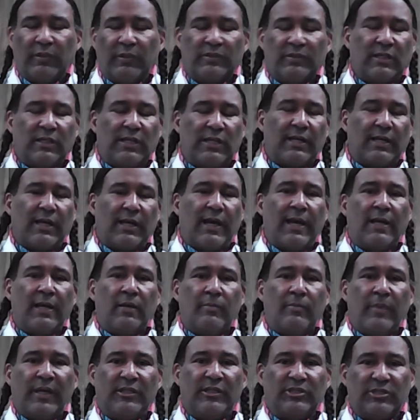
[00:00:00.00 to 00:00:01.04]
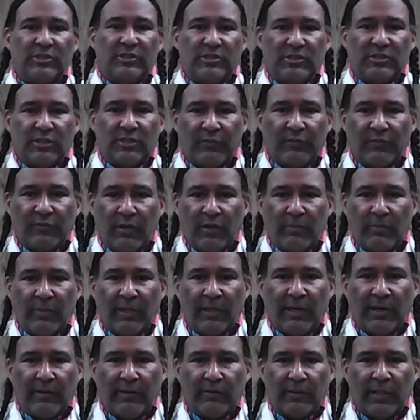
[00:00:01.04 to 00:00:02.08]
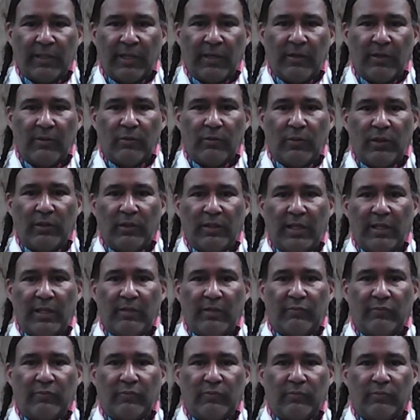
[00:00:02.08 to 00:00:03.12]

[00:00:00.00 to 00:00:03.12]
There's a lot of animation stuff coming out now where native